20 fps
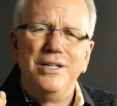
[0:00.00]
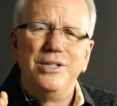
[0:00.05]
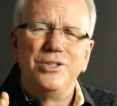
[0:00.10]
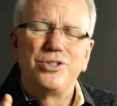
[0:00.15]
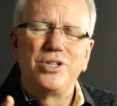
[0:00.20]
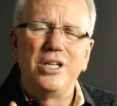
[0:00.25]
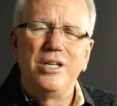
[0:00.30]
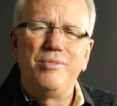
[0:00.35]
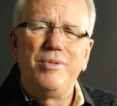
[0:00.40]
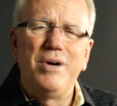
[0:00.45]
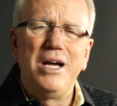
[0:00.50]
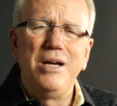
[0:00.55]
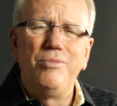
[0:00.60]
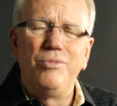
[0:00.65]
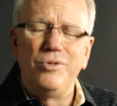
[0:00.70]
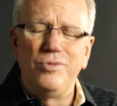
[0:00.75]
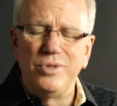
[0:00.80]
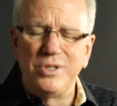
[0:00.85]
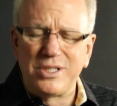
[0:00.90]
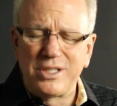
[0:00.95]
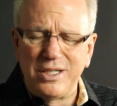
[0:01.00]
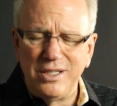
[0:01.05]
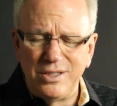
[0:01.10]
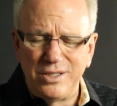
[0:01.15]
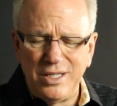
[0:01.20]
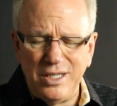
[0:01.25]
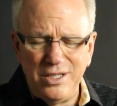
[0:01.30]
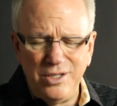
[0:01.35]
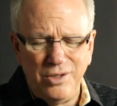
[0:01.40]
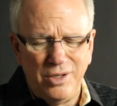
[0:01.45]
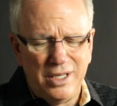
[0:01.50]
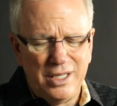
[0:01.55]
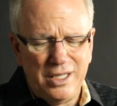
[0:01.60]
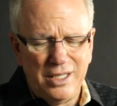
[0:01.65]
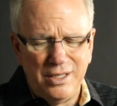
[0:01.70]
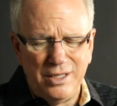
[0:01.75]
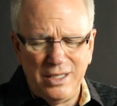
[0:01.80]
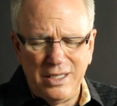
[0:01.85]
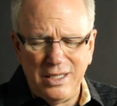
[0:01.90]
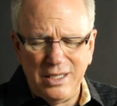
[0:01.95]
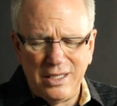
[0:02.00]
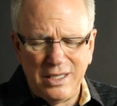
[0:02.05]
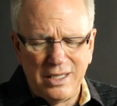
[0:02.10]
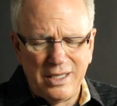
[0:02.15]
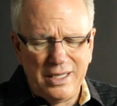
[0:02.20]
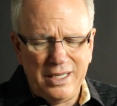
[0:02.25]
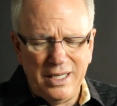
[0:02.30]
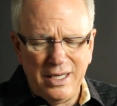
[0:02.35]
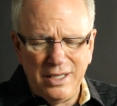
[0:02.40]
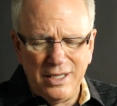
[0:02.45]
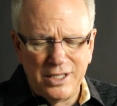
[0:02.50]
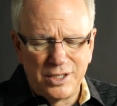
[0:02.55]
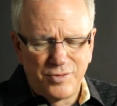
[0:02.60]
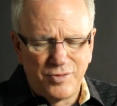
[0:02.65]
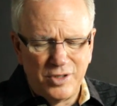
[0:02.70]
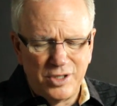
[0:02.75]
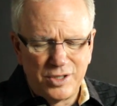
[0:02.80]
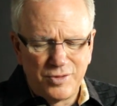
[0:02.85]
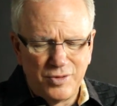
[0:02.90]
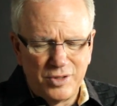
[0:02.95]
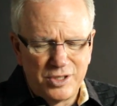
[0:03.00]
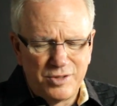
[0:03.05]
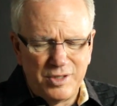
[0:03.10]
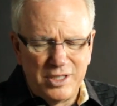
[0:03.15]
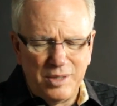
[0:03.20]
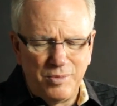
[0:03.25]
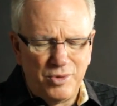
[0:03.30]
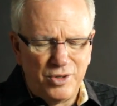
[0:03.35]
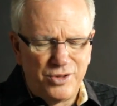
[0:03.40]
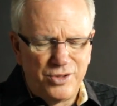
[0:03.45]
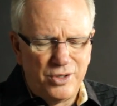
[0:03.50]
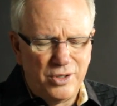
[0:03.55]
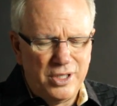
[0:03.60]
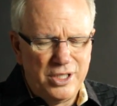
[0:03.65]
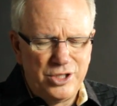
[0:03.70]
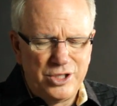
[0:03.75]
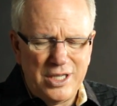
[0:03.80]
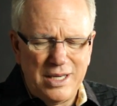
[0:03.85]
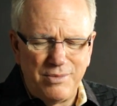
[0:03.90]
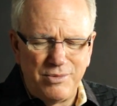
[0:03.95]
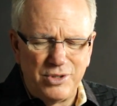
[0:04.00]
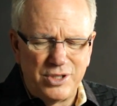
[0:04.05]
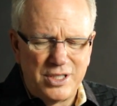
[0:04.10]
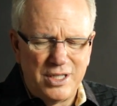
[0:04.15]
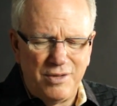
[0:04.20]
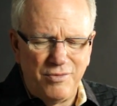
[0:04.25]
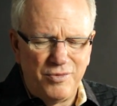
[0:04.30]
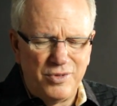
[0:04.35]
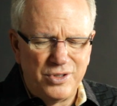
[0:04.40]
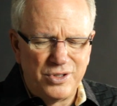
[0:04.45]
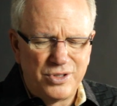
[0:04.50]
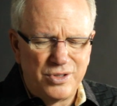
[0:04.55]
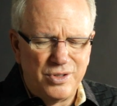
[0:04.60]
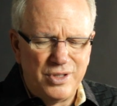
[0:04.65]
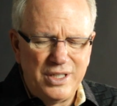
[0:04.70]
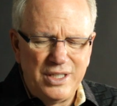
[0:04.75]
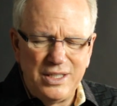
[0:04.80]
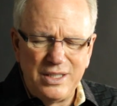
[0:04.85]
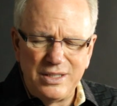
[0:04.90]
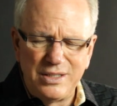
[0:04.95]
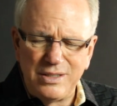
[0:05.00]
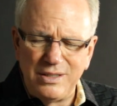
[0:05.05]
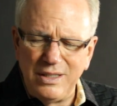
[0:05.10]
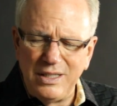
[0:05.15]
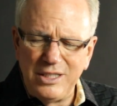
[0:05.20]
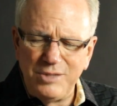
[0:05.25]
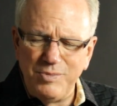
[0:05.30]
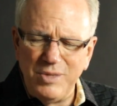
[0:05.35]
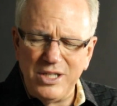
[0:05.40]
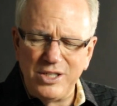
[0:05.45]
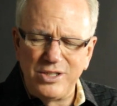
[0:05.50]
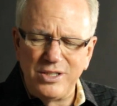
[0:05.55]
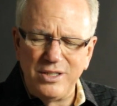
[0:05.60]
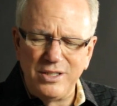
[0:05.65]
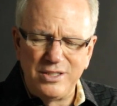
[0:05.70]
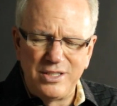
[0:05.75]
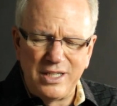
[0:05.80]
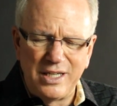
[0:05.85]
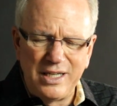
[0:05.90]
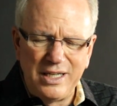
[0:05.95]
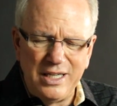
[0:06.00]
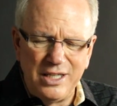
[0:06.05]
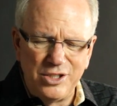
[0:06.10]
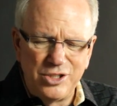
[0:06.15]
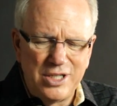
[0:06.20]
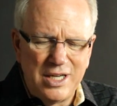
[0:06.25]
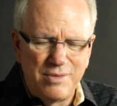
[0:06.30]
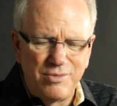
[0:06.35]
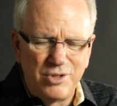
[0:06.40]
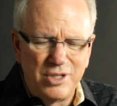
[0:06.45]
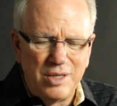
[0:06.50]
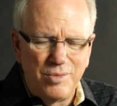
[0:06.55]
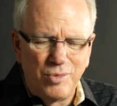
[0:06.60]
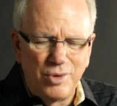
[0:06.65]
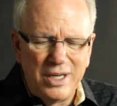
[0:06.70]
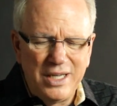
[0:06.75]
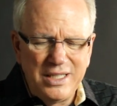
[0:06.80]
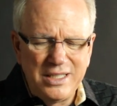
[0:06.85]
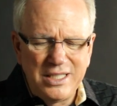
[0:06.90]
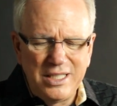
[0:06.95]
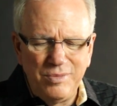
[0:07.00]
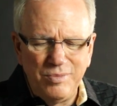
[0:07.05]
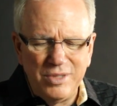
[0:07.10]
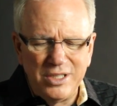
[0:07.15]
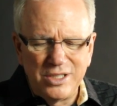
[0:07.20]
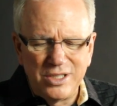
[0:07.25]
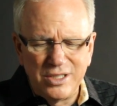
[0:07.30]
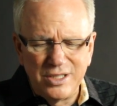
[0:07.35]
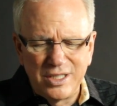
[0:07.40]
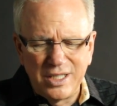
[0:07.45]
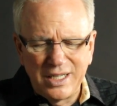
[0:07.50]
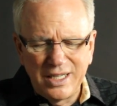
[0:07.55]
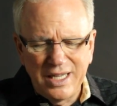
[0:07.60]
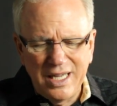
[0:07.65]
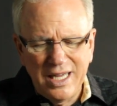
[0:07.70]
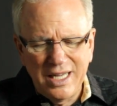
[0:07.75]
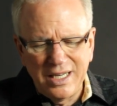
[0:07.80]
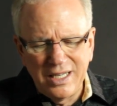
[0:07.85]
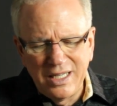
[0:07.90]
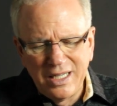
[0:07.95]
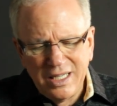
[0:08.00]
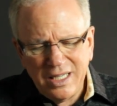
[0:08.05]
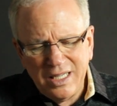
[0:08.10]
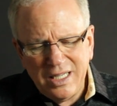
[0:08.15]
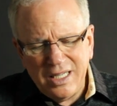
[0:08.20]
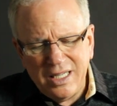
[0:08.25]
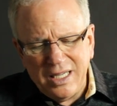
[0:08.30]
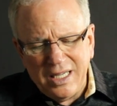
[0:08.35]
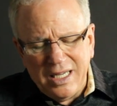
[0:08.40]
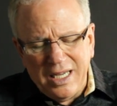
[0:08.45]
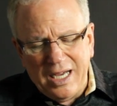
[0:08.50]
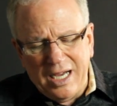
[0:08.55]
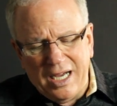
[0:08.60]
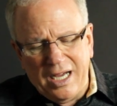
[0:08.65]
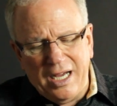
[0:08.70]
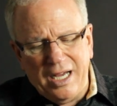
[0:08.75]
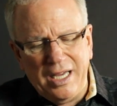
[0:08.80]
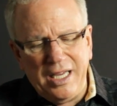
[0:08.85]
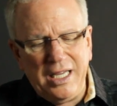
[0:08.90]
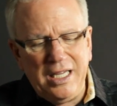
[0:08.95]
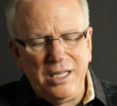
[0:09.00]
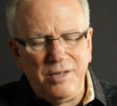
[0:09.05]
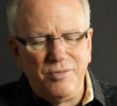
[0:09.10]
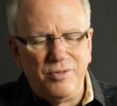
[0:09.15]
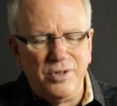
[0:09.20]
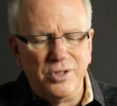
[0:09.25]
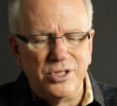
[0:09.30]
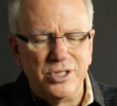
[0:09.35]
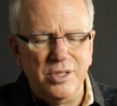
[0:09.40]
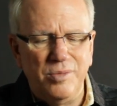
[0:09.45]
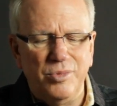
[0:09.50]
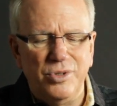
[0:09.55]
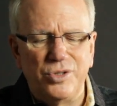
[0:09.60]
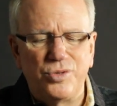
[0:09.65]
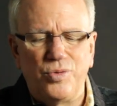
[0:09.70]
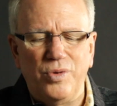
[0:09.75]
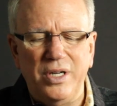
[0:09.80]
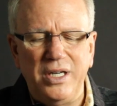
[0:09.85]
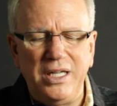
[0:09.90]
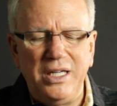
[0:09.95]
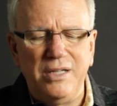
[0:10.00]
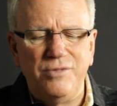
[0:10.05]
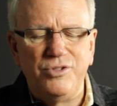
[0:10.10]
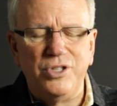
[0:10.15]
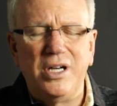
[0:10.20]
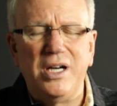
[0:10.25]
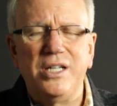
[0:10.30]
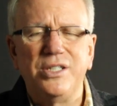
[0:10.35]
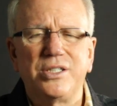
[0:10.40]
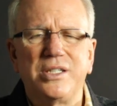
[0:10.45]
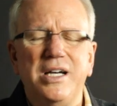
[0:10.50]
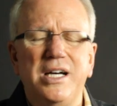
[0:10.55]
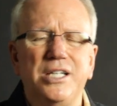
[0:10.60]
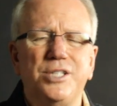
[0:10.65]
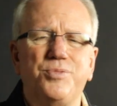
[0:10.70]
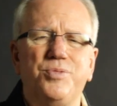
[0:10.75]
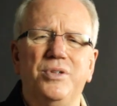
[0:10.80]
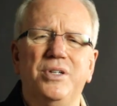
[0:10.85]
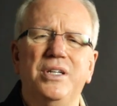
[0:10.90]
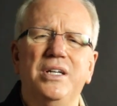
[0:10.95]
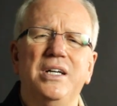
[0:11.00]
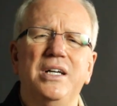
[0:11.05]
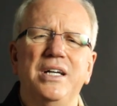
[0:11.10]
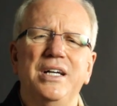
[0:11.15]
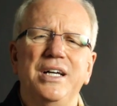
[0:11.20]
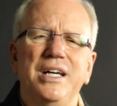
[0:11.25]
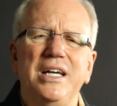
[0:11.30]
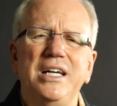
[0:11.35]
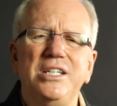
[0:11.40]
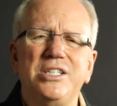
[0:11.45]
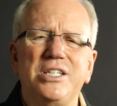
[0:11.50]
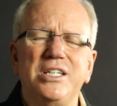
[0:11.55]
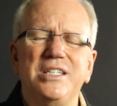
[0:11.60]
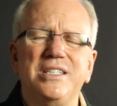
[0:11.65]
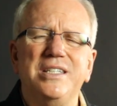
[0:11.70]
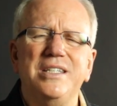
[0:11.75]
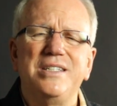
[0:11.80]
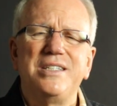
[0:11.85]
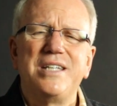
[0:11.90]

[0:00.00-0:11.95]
So the Bible was continually, again in this verse number 30, chapter 7, verse 38, he mentions it again. Chapter number 8, he mentions it again. 8, verse number 20 of John's Gospel, he says the